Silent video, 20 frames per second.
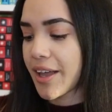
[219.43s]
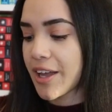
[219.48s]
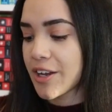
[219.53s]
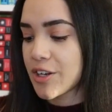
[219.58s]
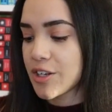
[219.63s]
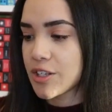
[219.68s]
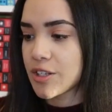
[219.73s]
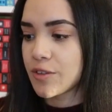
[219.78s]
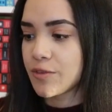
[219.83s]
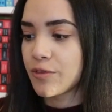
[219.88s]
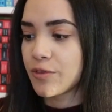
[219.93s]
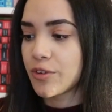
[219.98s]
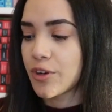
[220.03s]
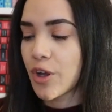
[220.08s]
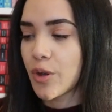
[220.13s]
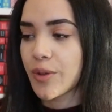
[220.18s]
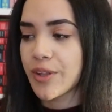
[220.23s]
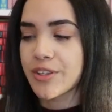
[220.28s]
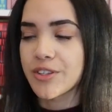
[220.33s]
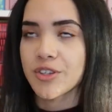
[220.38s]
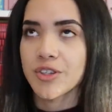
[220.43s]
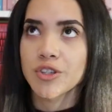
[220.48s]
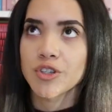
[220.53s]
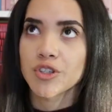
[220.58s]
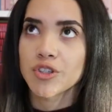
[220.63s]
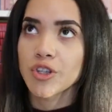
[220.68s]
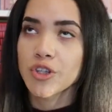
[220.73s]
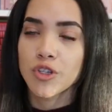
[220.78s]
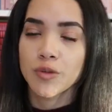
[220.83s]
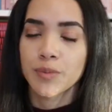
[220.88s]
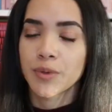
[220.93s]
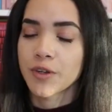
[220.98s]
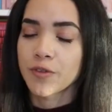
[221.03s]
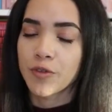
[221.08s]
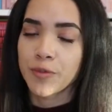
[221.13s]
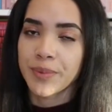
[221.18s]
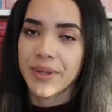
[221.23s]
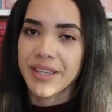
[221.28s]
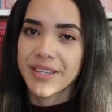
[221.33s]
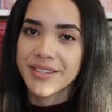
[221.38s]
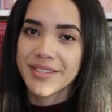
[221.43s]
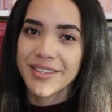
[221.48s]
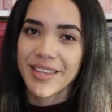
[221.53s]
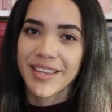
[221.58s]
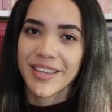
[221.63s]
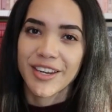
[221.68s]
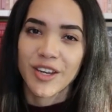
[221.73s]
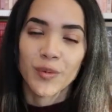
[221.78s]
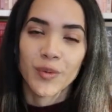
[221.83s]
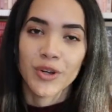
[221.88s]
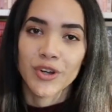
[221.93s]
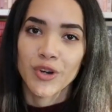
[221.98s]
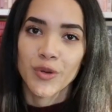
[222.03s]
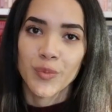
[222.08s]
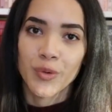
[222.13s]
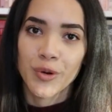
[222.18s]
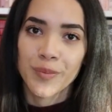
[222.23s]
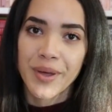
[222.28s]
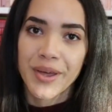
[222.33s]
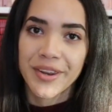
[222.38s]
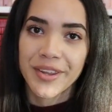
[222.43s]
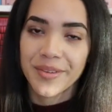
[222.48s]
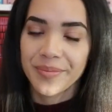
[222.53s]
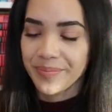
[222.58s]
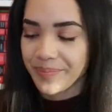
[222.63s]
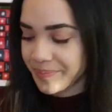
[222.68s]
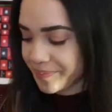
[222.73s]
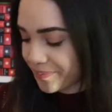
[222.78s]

I just know it's such a beautiful place and I want to know more about it.